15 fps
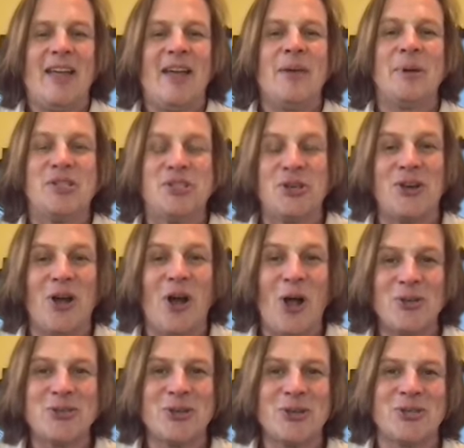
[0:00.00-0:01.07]
But you can
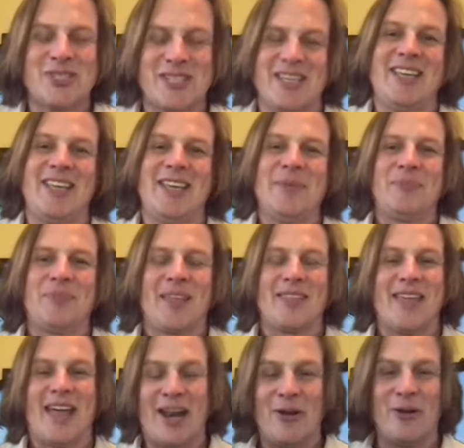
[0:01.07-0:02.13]
also see
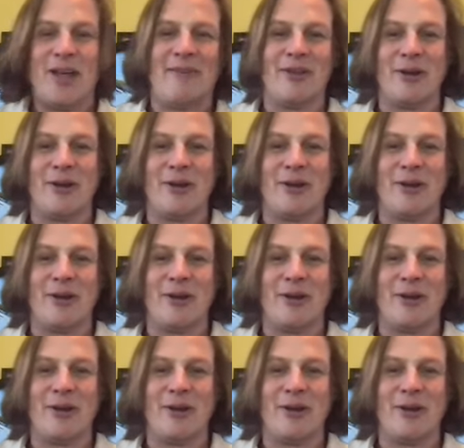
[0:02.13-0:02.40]
that I don't have